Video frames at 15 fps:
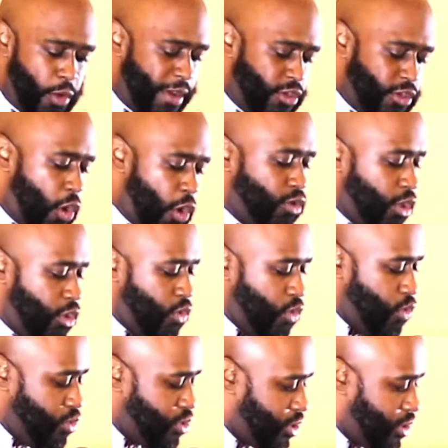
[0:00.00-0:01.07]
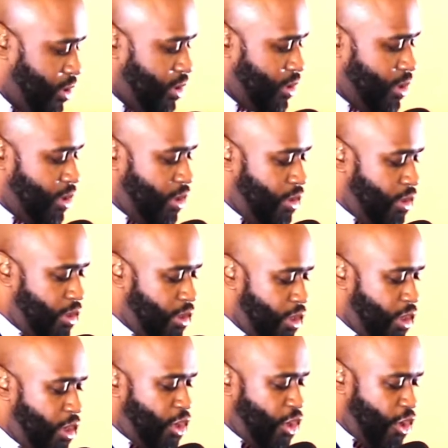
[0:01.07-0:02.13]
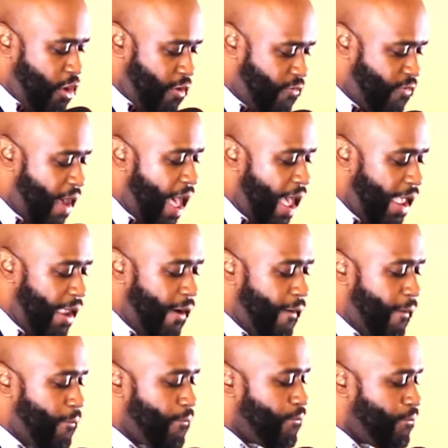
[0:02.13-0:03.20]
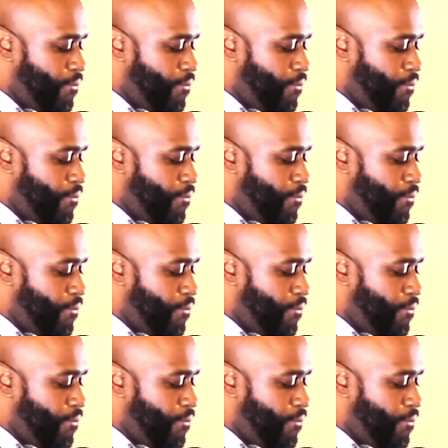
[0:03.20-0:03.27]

that with me. Don't lose your fire.